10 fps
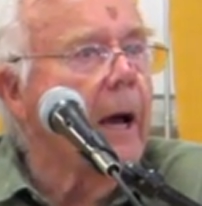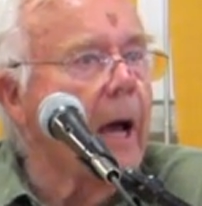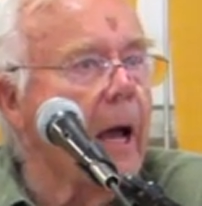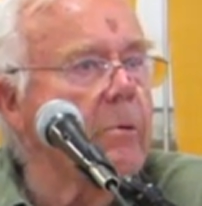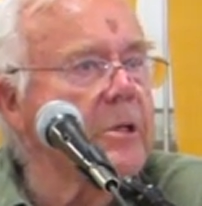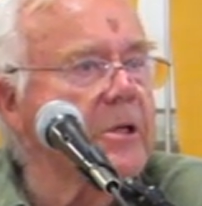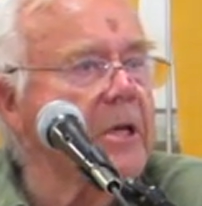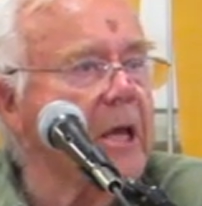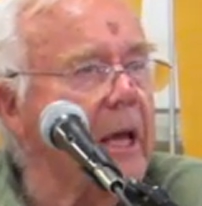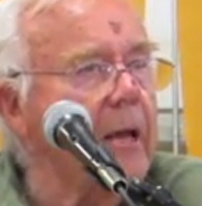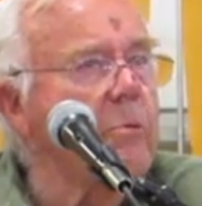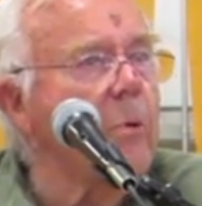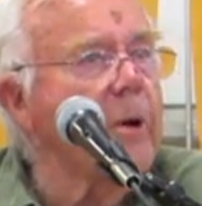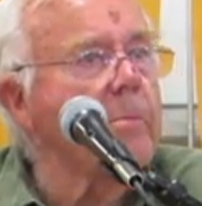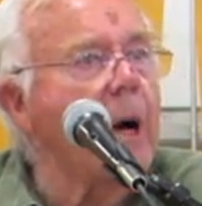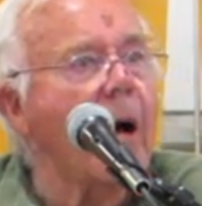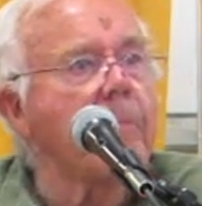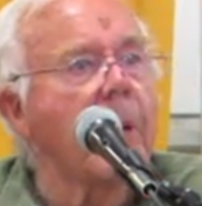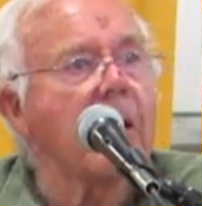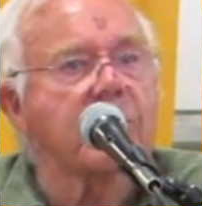I was a kid when
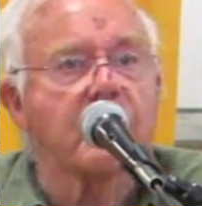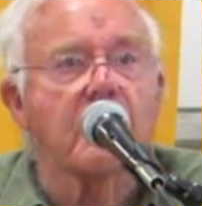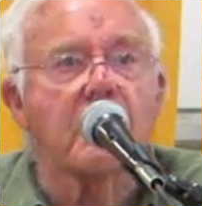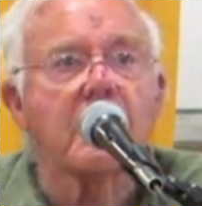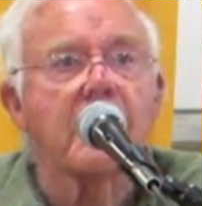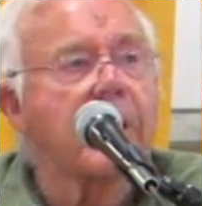Bob Marshall